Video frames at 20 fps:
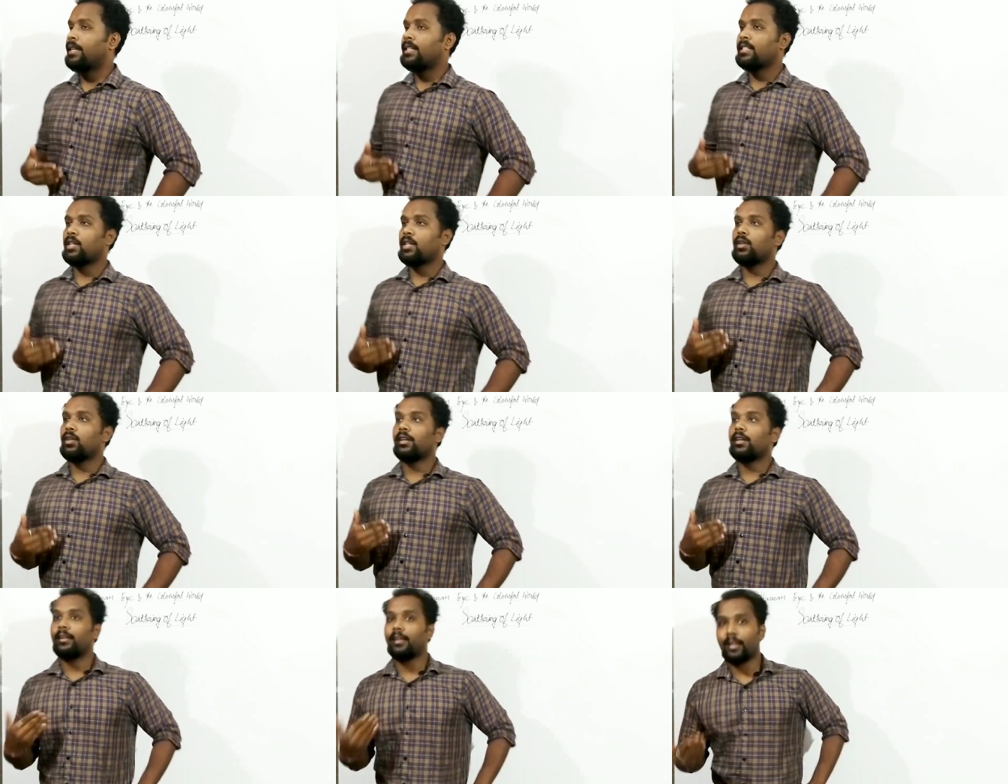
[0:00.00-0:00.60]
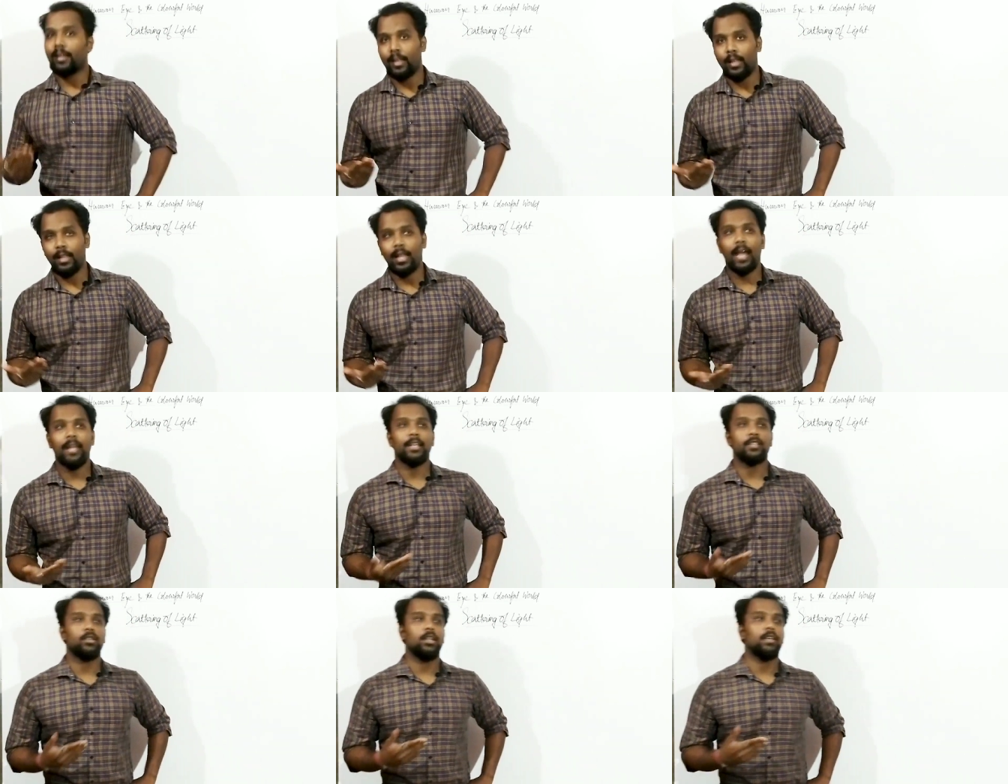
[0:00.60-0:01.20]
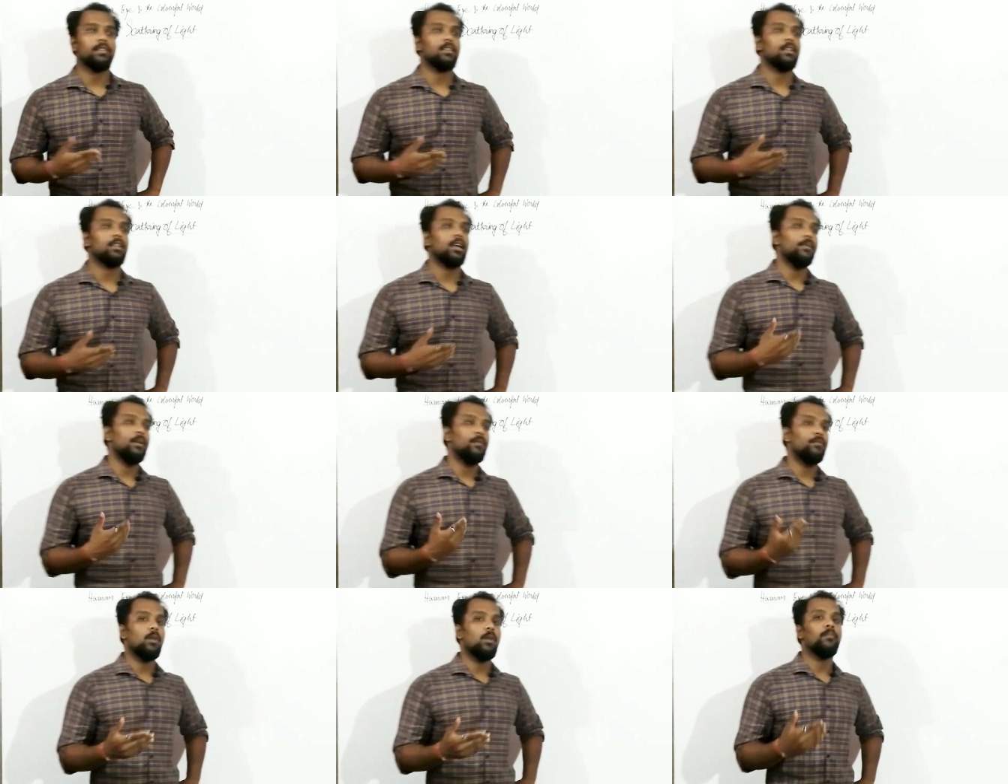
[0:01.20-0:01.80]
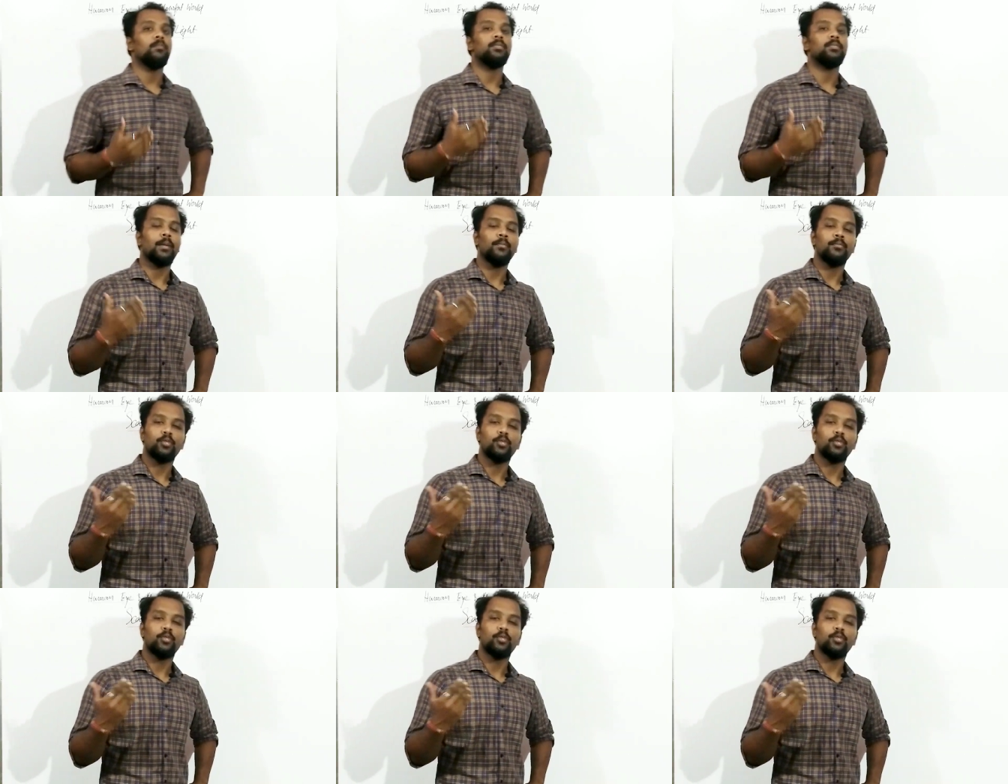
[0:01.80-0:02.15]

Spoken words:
is actually light actually coming from some